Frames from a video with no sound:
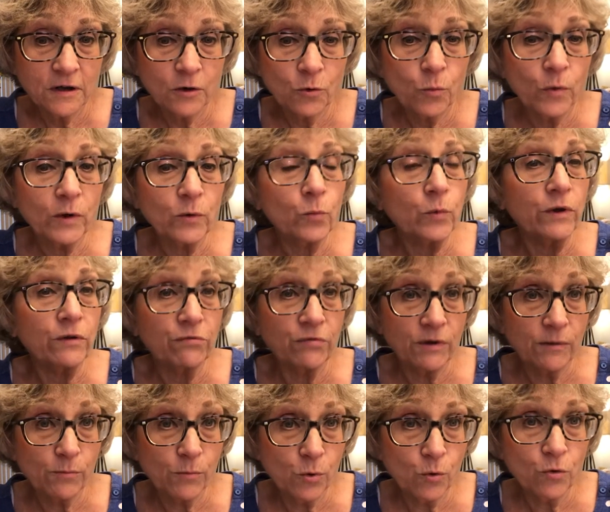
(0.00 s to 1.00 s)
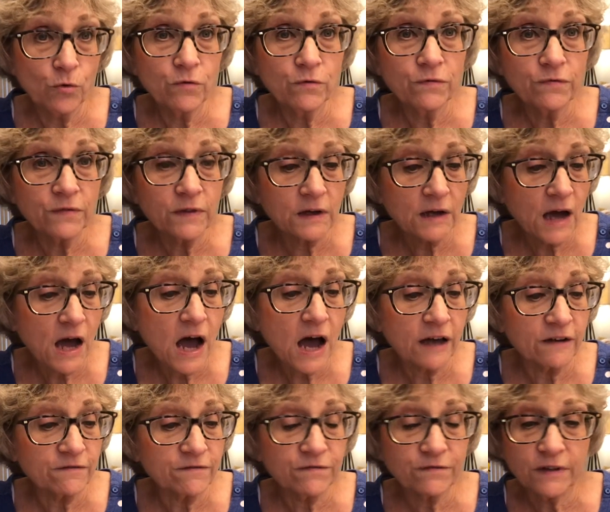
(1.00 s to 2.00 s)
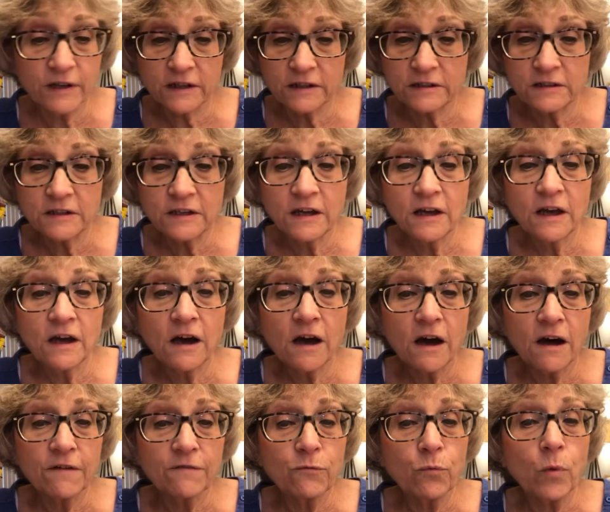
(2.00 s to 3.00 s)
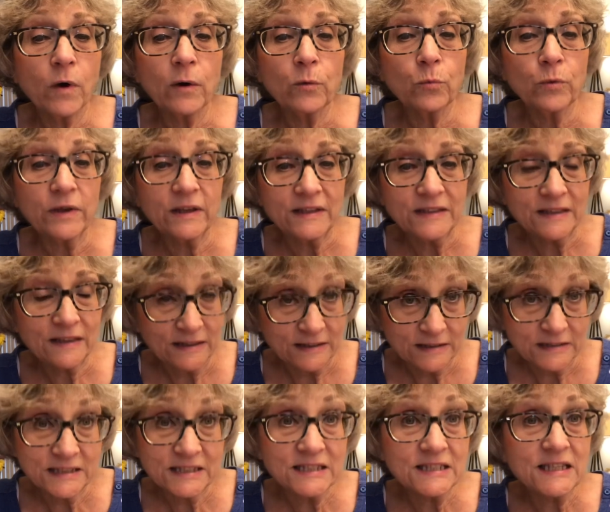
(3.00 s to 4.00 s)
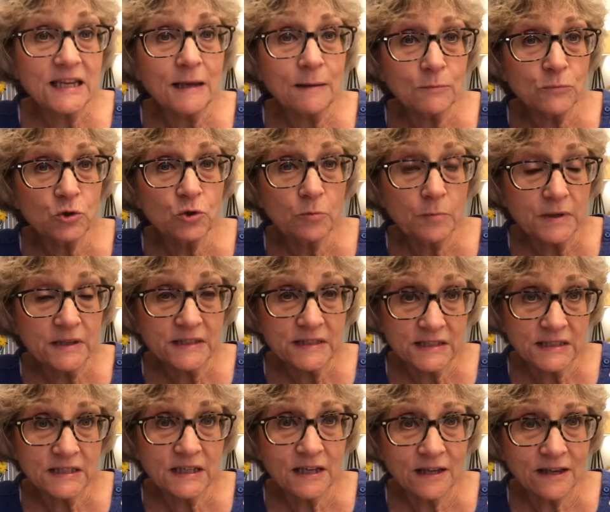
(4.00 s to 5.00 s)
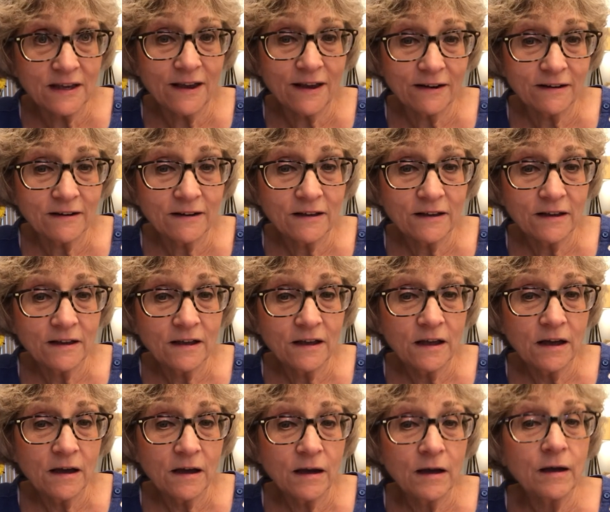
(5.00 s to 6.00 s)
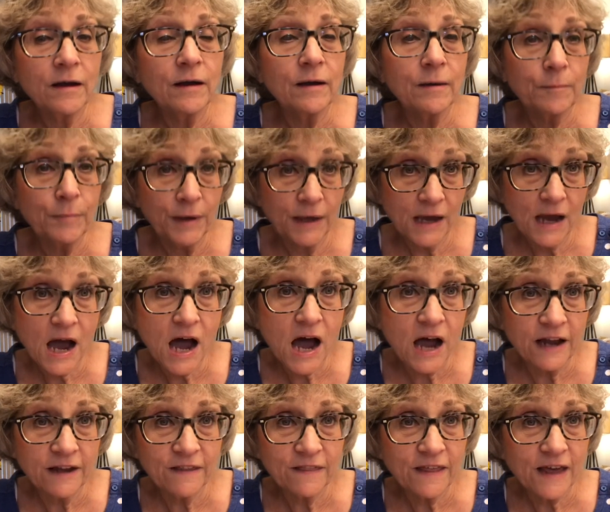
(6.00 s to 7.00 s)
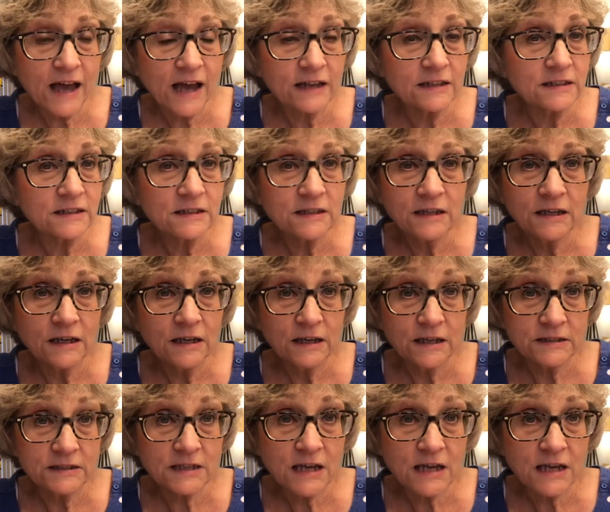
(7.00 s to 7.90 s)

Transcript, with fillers: When we remove the conflict of what we seem to be seeing behind that is